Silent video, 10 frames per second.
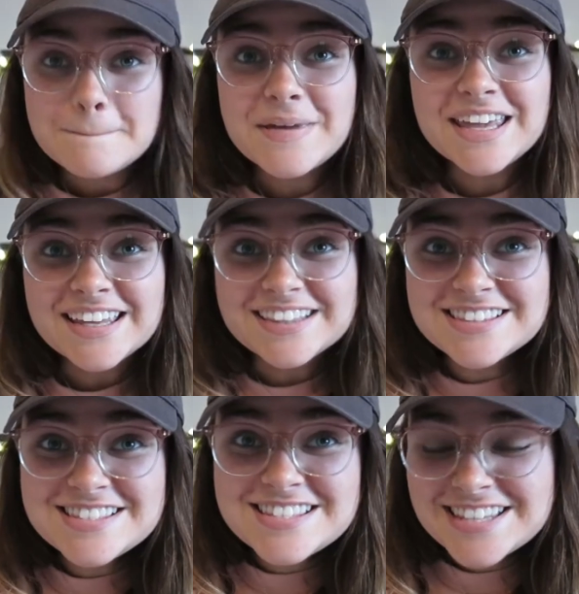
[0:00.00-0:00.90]

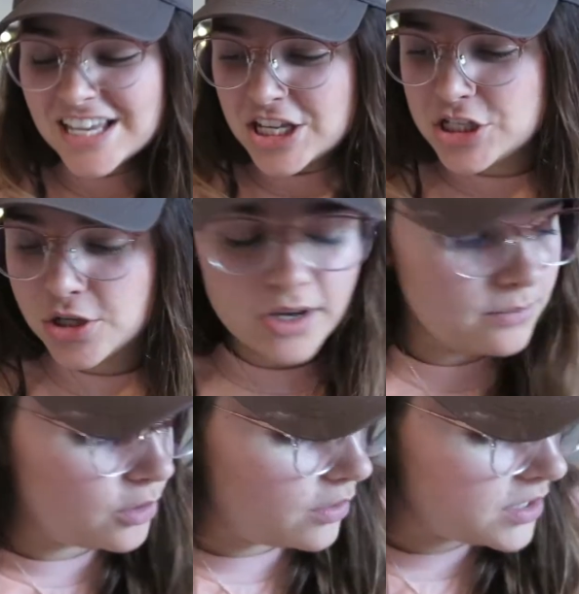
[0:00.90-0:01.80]
pins. So
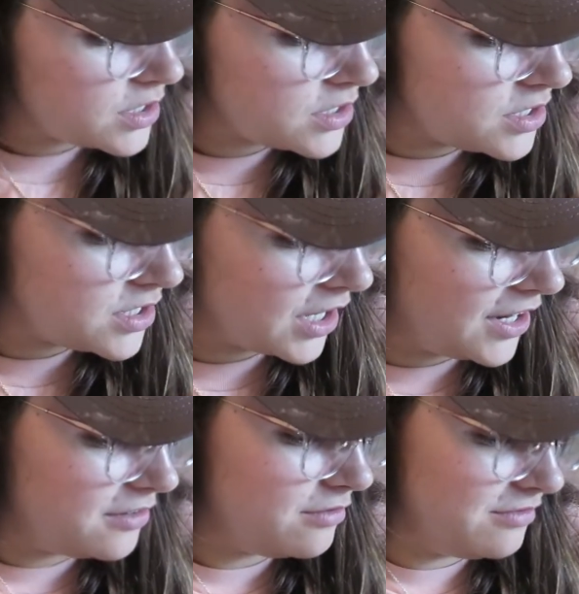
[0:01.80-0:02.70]
I'm going to
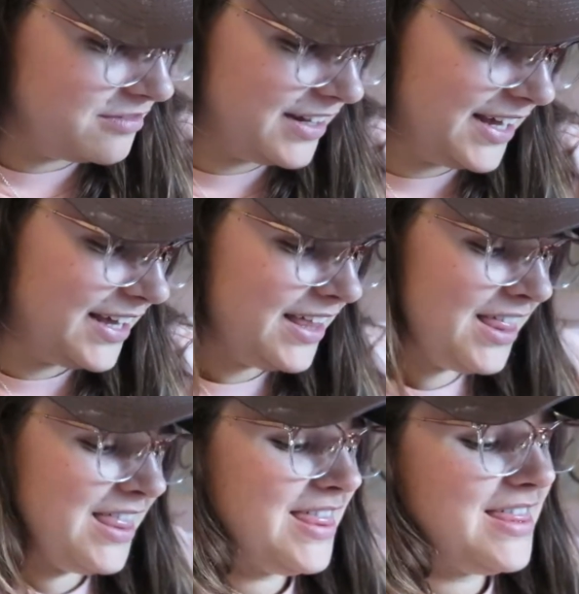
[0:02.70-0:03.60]
start
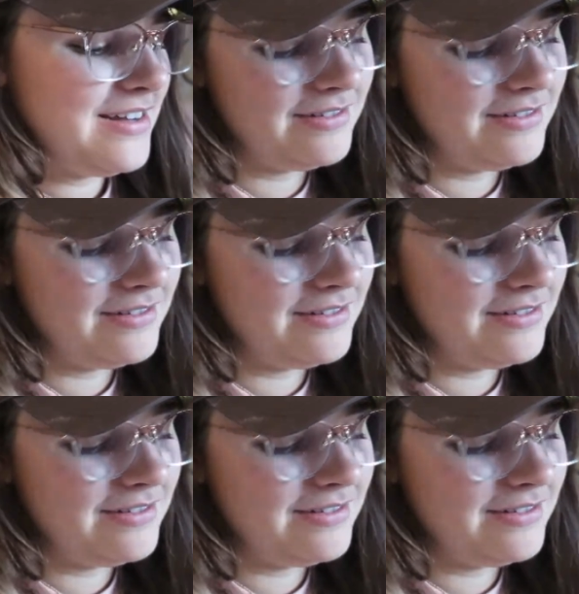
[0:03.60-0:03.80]
with,